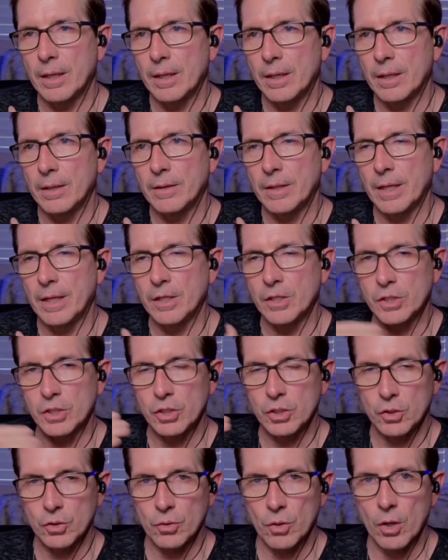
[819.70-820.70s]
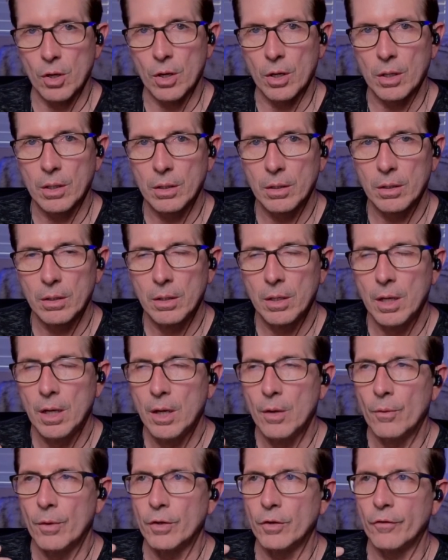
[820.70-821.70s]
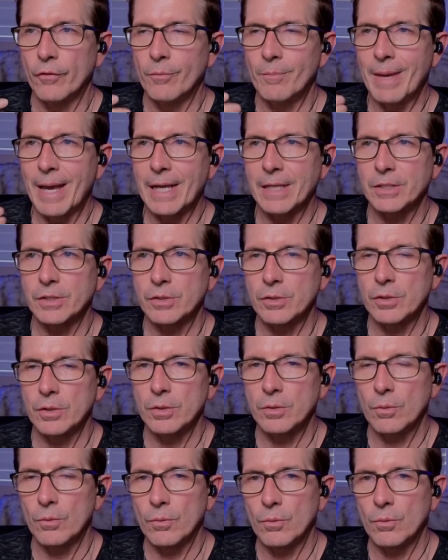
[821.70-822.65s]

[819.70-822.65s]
that is strong, when you've mastered,